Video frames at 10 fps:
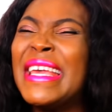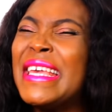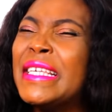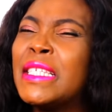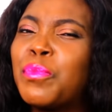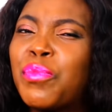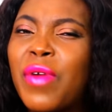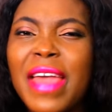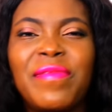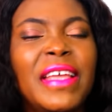is
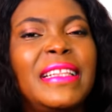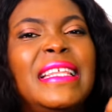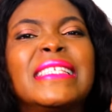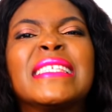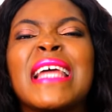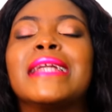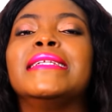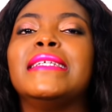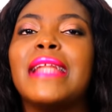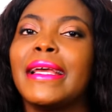privately
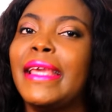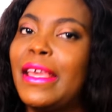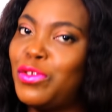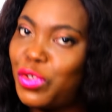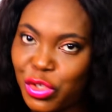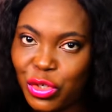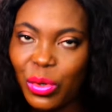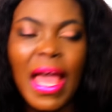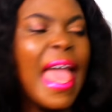standing against you.